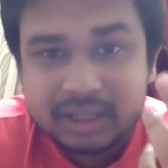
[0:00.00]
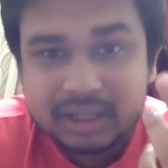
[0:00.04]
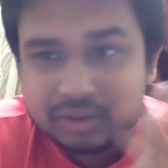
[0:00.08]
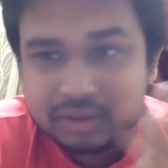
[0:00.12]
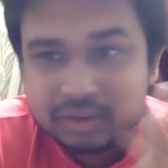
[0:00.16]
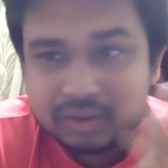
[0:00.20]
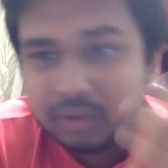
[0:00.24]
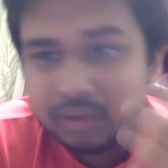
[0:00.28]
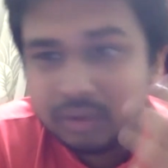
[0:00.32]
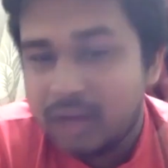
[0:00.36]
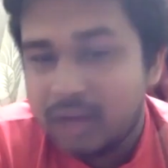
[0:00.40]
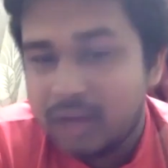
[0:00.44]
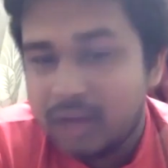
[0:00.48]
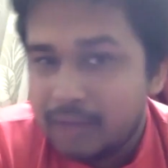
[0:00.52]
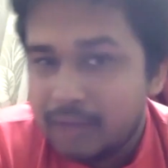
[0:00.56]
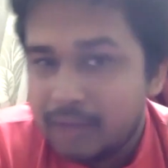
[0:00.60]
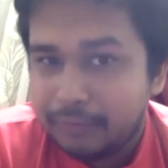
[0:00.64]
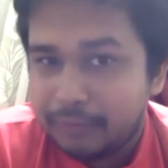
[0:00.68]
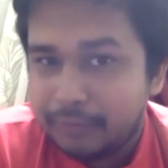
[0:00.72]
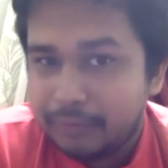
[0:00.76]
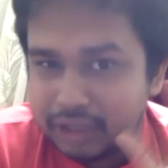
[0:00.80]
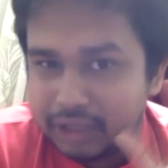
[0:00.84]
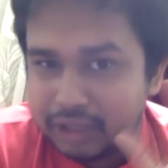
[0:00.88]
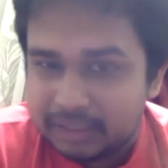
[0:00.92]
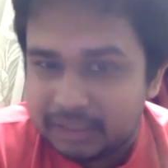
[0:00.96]
So
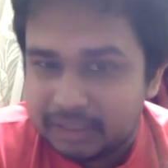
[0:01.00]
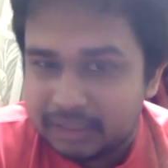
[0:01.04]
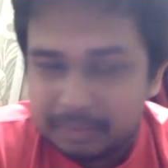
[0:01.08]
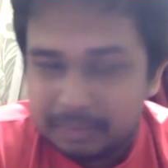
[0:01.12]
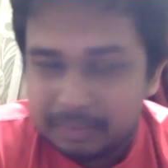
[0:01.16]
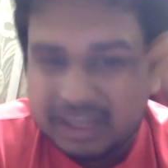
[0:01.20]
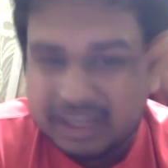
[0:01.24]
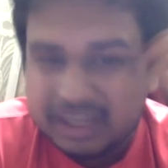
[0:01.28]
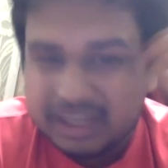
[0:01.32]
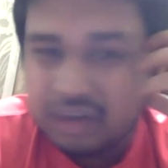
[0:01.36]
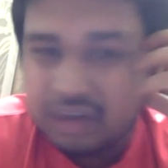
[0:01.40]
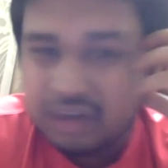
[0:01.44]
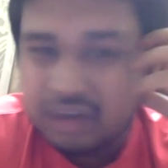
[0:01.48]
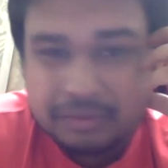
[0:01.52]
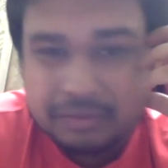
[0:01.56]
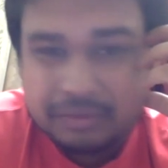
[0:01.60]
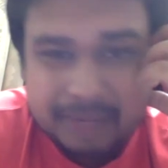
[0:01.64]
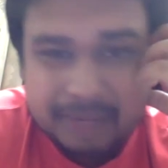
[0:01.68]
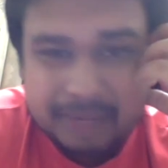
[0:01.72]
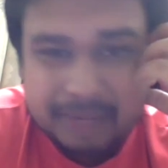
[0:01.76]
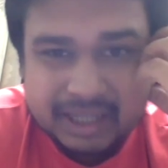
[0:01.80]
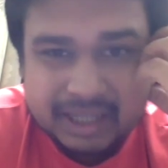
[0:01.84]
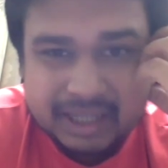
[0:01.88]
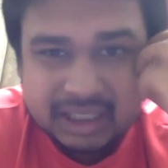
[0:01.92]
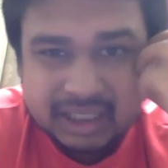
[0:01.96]
for that peace of
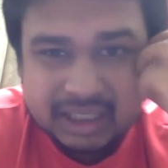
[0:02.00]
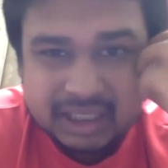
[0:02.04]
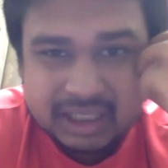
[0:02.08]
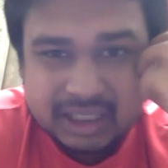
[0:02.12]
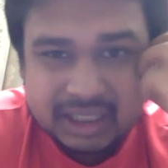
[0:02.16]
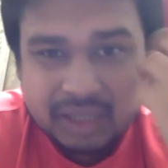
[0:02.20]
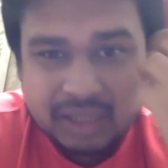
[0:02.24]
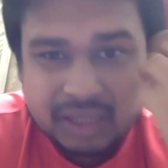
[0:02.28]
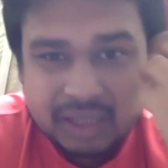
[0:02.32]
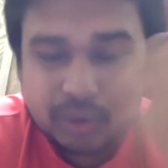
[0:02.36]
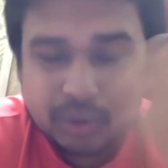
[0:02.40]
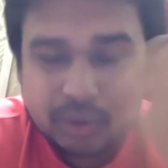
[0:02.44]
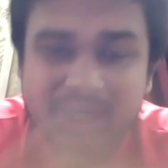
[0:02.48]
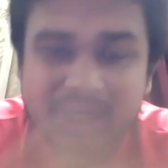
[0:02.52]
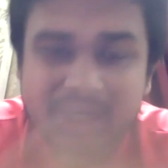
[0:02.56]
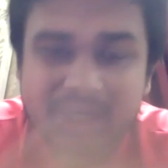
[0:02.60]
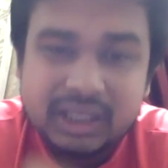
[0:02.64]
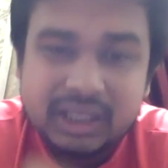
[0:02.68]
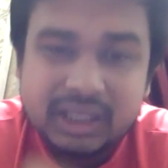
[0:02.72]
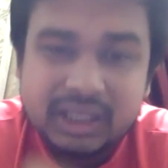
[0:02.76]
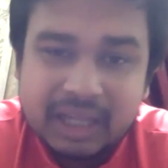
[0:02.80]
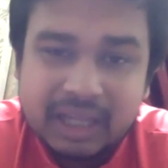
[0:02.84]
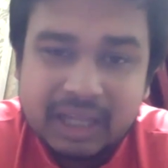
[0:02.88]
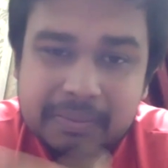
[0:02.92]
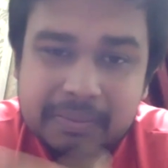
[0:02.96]
mind, you need
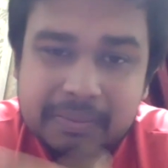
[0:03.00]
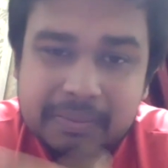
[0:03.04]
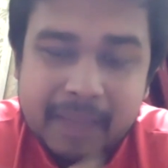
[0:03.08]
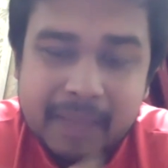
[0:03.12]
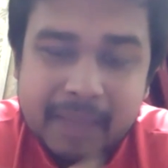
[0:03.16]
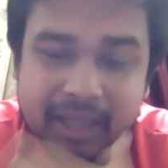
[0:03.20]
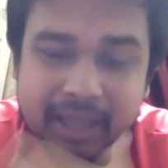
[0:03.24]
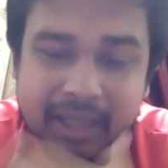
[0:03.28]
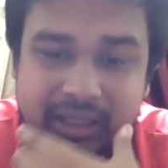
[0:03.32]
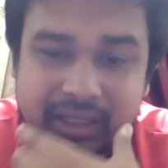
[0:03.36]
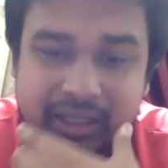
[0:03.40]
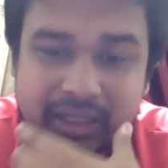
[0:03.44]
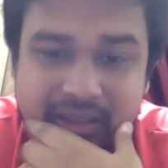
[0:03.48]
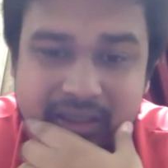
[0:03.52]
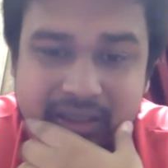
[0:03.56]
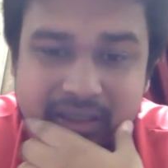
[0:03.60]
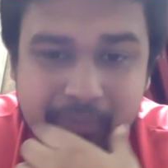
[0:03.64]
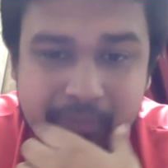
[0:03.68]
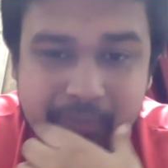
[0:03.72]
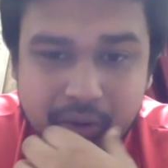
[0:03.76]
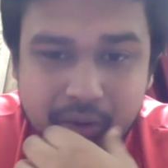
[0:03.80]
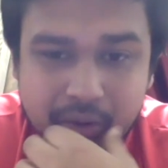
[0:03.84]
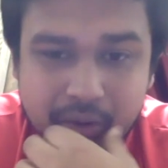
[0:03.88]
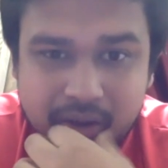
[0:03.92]
that back support,